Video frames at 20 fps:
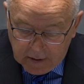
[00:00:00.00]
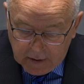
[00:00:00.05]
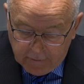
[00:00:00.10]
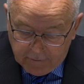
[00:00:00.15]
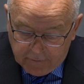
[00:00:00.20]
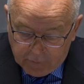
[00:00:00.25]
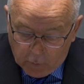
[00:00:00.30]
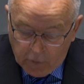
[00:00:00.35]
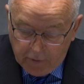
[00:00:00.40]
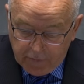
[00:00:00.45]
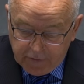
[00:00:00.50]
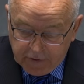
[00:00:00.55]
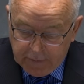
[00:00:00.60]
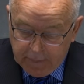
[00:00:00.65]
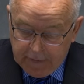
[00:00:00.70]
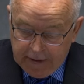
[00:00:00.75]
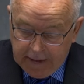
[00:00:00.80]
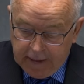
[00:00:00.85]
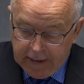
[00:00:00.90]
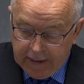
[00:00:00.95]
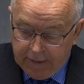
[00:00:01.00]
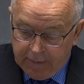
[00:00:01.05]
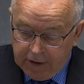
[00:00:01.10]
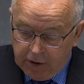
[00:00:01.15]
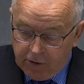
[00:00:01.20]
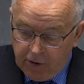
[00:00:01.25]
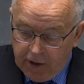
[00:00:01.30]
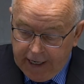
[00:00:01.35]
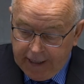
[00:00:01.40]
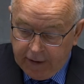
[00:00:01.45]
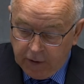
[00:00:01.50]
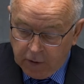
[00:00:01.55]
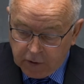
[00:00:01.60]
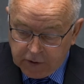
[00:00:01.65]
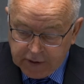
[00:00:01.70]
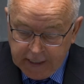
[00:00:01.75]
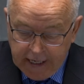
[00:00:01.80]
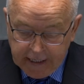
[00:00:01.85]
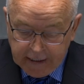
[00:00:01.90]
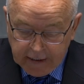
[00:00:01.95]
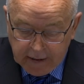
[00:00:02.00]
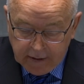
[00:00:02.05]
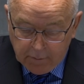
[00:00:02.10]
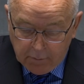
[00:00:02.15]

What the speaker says: forth to meet him and cried, Hosanna,